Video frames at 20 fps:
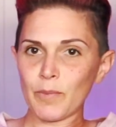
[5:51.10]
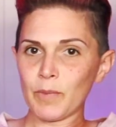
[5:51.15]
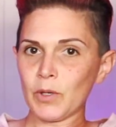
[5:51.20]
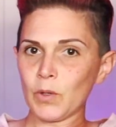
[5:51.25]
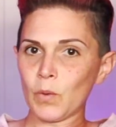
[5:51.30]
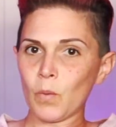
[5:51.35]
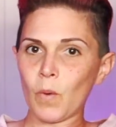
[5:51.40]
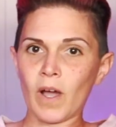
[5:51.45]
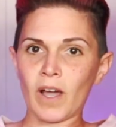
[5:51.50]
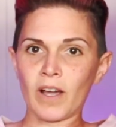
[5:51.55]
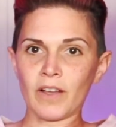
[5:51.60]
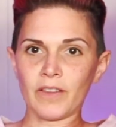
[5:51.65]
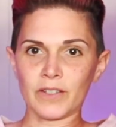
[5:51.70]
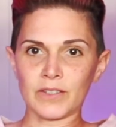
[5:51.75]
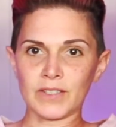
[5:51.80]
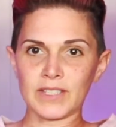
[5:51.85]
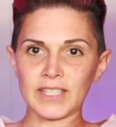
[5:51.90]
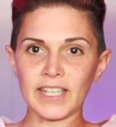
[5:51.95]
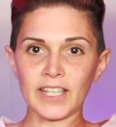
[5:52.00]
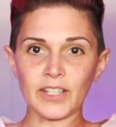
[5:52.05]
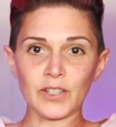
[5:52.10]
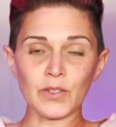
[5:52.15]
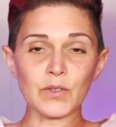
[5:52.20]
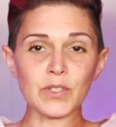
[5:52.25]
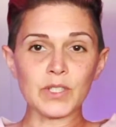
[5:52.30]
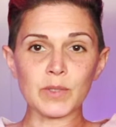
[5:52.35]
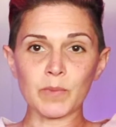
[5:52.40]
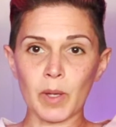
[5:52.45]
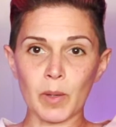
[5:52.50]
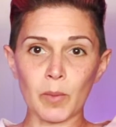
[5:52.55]
me a while though to get used
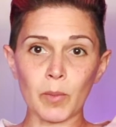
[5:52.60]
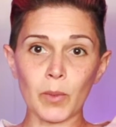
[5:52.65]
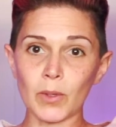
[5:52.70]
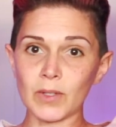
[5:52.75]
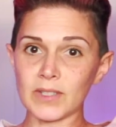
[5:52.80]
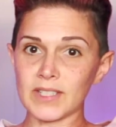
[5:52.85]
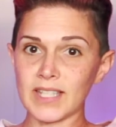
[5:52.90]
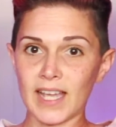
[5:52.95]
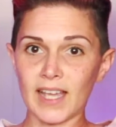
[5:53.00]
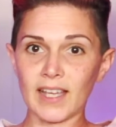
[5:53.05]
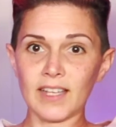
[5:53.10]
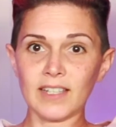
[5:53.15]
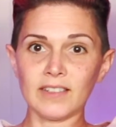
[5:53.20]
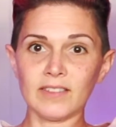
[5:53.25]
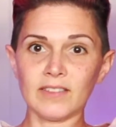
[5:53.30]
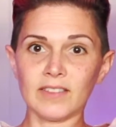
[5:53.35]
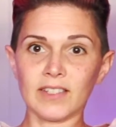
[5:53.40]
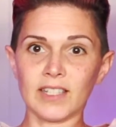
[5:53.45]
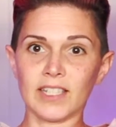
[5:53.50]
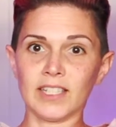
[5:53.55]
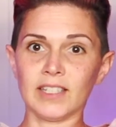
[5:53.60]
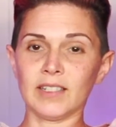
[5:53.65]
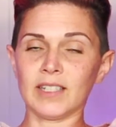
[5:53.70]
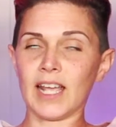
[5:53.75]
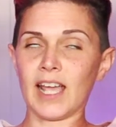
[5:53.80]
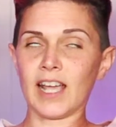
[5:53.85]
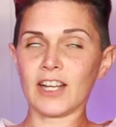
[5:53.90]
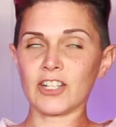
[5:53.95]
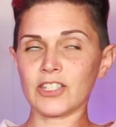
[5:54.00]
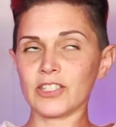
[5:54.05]
to my bald head. It
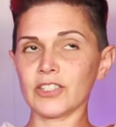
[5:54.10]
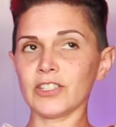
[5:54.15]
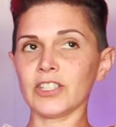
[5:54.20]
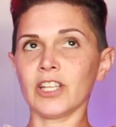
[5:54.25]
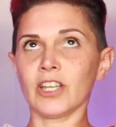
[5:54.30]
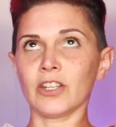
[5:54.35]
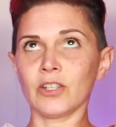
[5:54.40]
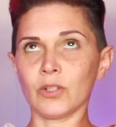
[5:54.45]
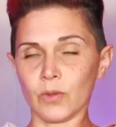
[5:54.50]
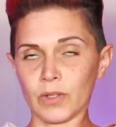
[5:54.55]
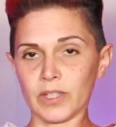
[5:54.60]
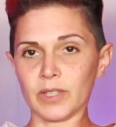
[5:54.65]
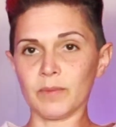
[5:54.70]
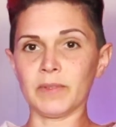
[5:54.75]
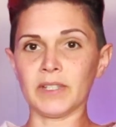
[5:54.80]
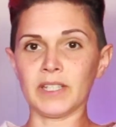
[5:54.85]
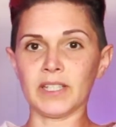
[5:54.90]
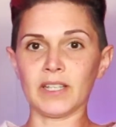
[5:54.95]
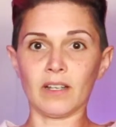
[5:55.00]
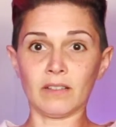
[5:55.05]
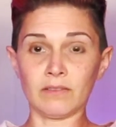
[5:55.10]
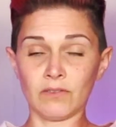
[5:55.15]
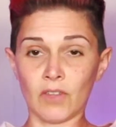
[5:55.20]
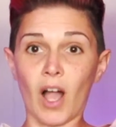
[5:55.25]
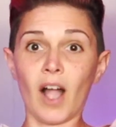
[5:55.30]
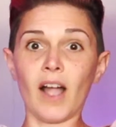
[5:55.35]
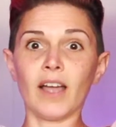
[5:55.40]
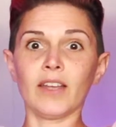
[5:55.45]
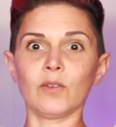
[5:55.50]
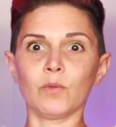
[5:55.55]
actually annoyed me a
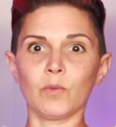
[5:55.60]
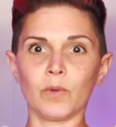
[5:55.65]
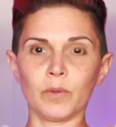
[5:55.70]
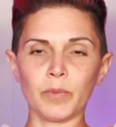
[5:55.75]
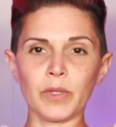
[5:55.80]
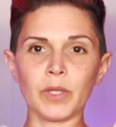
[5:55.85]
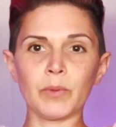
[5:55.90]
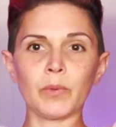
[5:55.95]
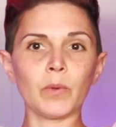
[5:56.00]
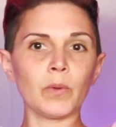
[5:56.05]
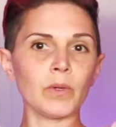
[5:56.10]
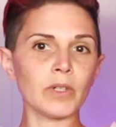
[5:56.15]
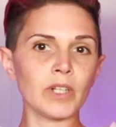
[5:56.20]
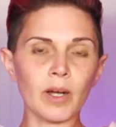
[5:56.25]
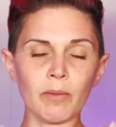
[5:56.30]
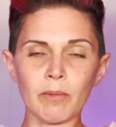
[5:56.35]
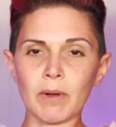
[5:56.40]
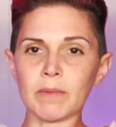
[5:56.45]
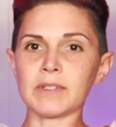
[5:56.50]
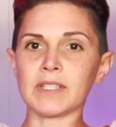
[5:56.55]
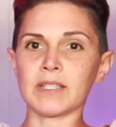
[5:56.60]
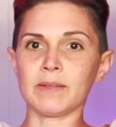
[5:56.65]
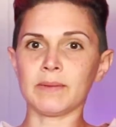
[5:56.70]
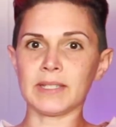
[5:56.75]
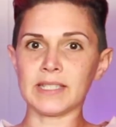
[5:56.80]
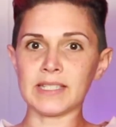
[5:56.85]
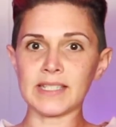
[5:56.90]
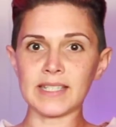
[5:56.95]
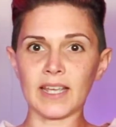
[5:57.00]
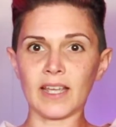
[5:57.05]
lot when people would come up to me
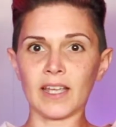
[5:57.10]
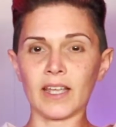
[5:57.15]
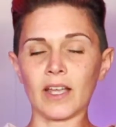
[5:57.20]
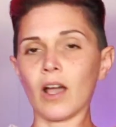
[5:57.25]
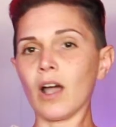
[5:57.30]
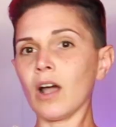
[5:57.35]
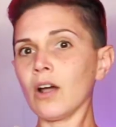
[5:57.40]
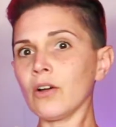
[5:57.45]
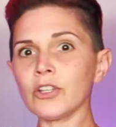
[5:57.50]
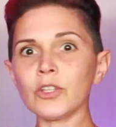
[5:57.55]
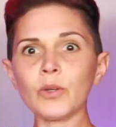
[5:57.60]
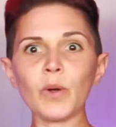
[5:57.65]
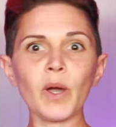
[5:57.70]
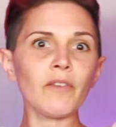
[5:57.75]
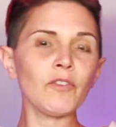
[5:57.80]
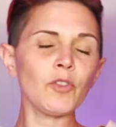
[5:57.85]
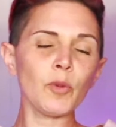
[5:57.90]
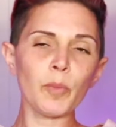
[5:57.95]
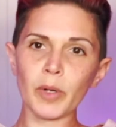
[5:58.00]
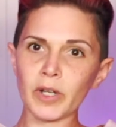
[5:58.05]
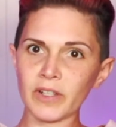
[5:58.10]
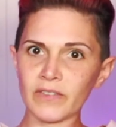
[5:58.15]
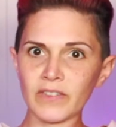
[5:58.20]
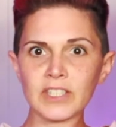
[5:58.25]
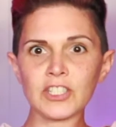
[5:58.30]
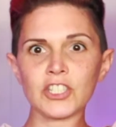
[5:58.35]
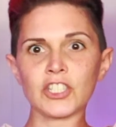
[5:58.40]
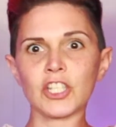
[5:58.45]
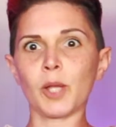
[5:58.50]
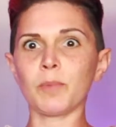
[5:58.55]
and say, "Oh, you have the
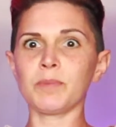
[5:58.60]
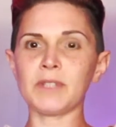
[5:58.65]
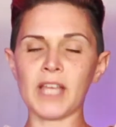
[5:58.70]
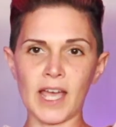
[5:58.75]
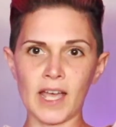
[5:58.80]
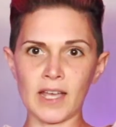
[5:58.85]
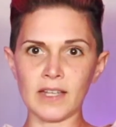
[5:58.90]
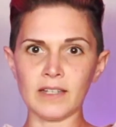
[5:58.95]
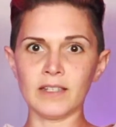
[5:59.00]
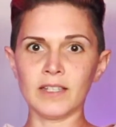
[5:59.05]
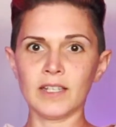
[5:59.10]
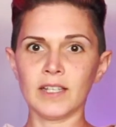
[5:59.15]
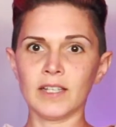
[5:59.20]
perfect shaped head."